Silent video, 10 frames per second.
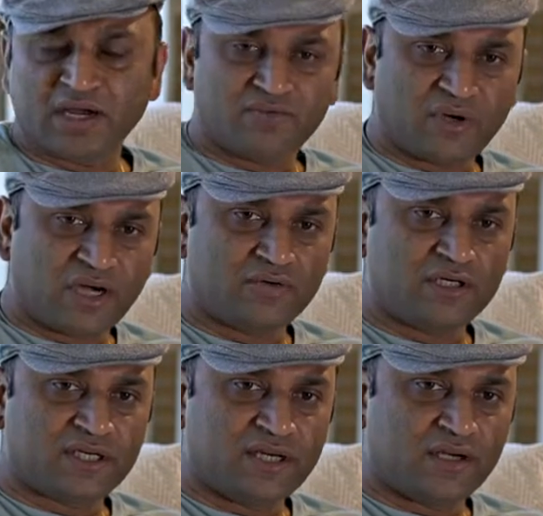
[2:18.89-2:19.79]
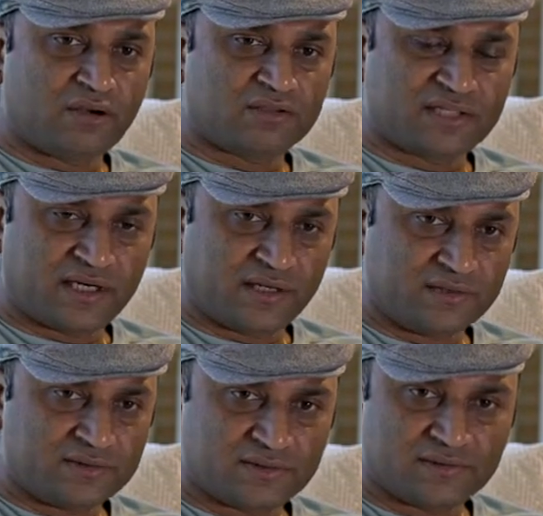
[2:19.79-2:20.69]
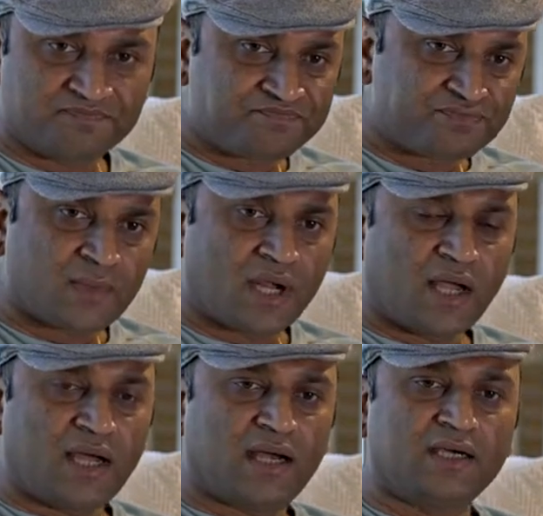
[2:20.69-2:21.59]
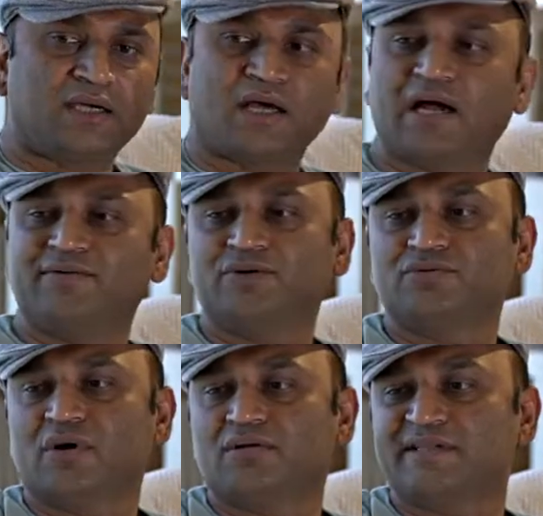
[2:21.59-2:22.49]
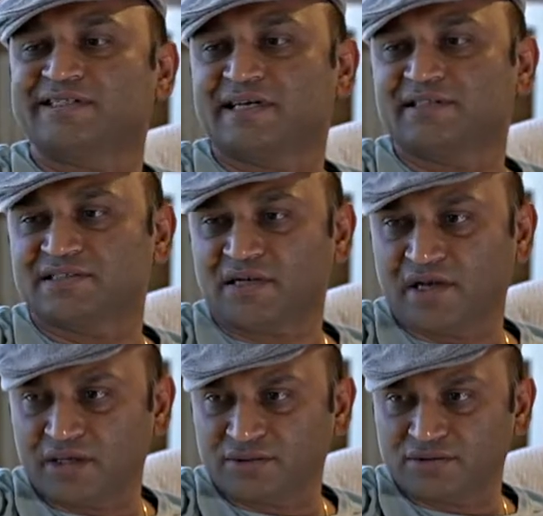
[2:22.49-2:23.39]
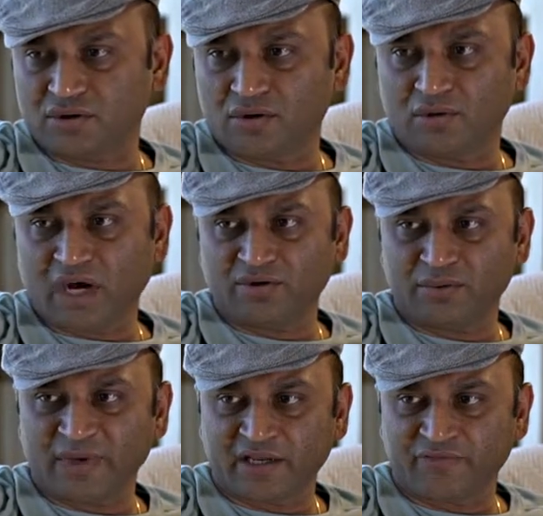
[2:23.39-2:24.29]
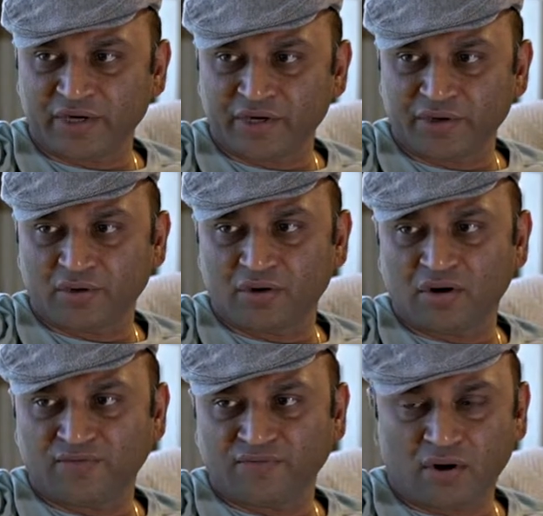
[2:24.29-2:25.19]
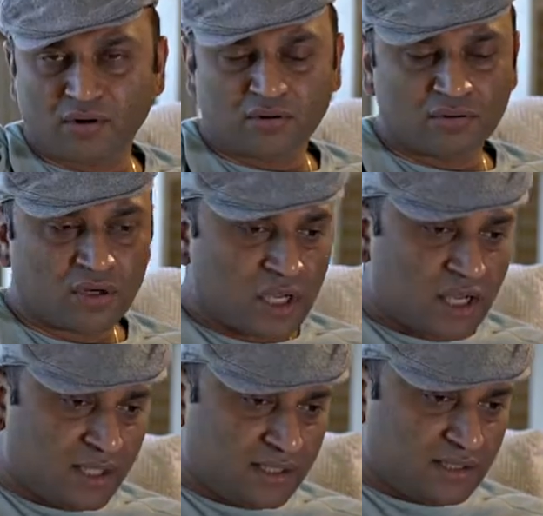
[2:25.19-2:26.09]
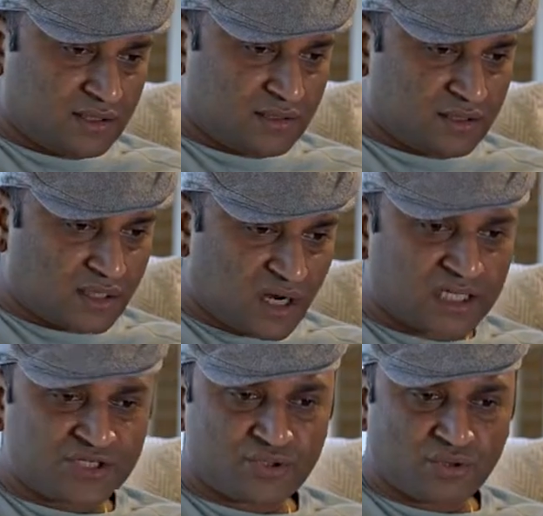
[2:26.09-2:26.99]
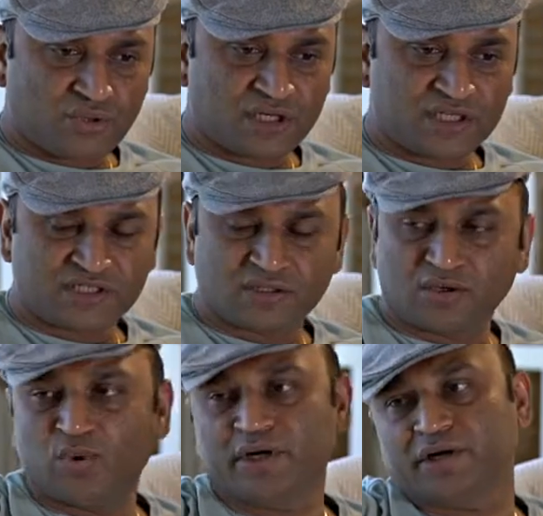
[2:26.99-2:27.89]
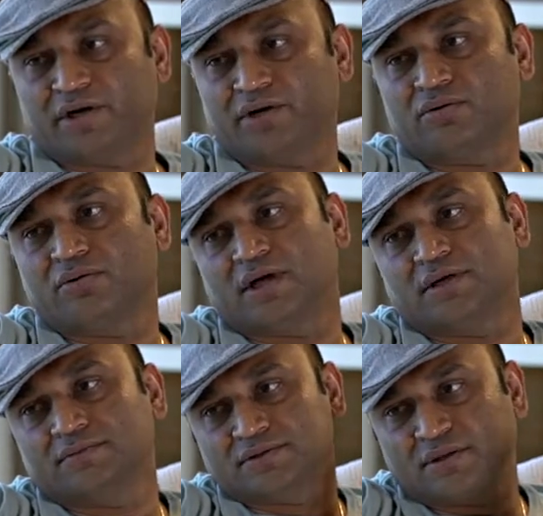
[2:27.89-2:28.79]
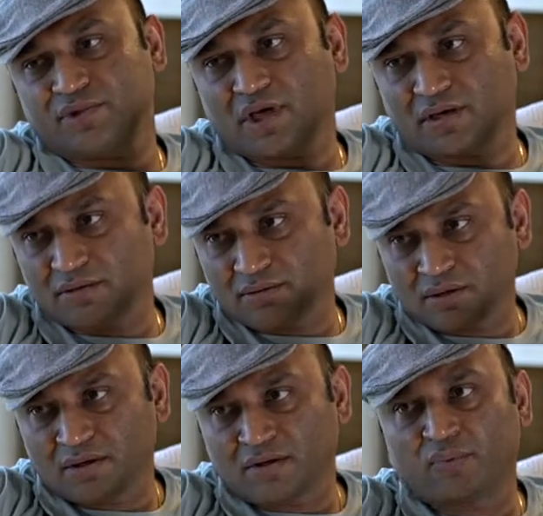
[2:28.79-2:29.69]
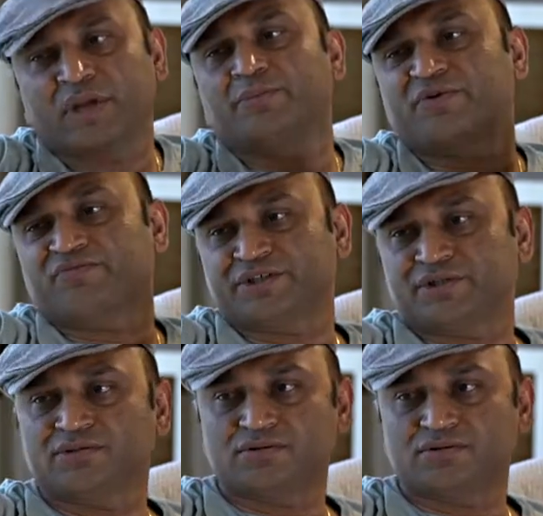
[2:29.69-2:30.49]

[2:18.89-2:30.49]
I will delete all settings and I will do all the settings again. So I will make a video of how a raw store is converted into something very professional